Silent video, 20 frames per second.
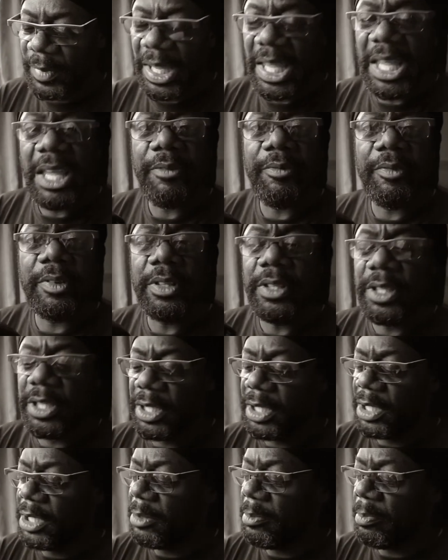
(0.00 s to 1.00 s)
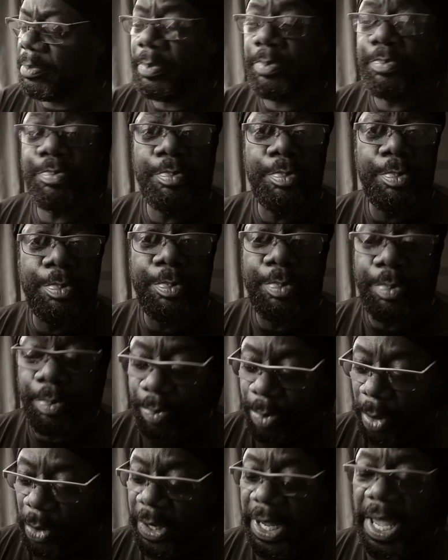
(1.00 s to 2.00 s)
Even the
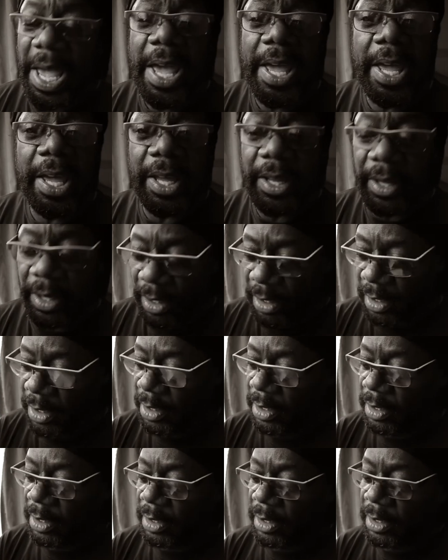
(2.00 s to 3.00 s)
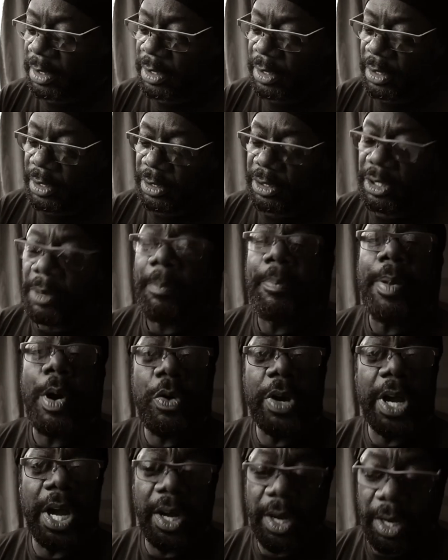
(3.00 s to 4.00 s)
bokeh, the
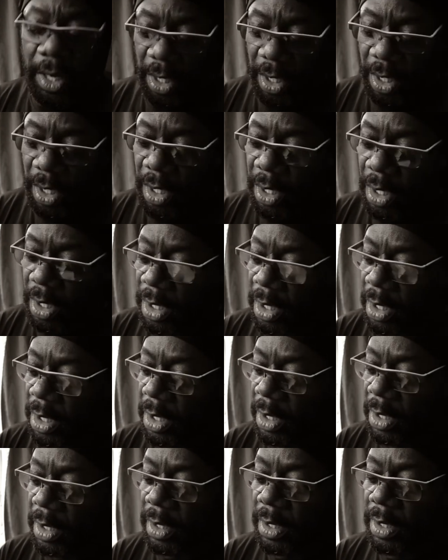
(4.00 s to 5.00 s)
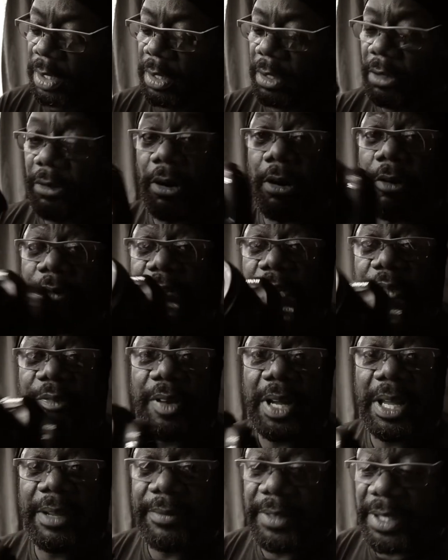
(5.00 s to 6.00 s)
bokeh of the
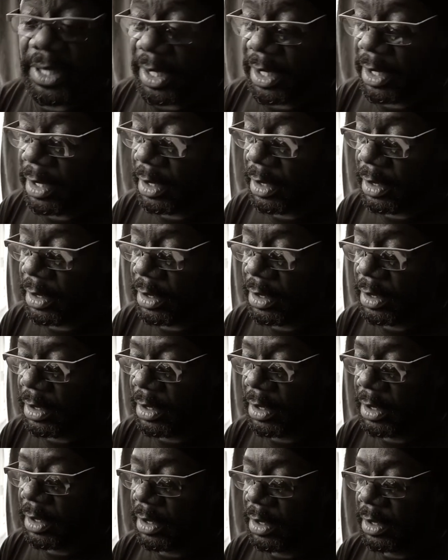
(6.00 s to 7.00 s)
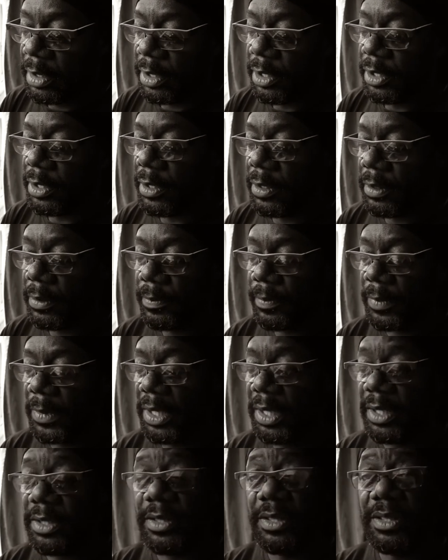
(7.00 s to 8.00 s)
5D, you know,
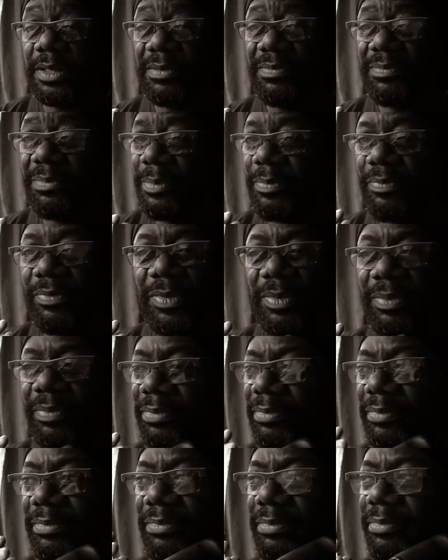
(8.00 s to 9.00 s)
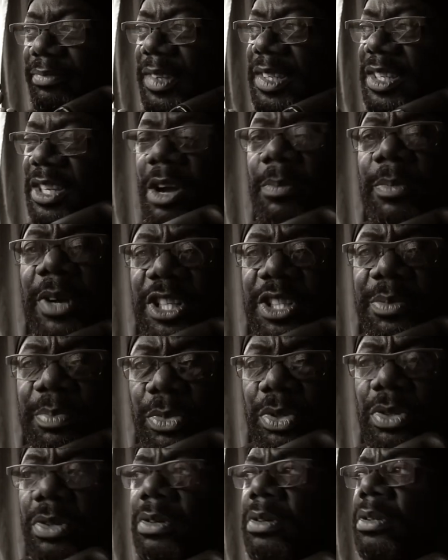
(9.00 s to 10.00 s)
is so much
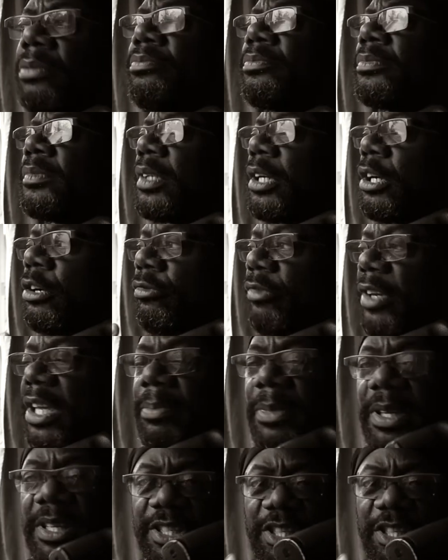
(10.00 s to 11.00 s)
more creamy,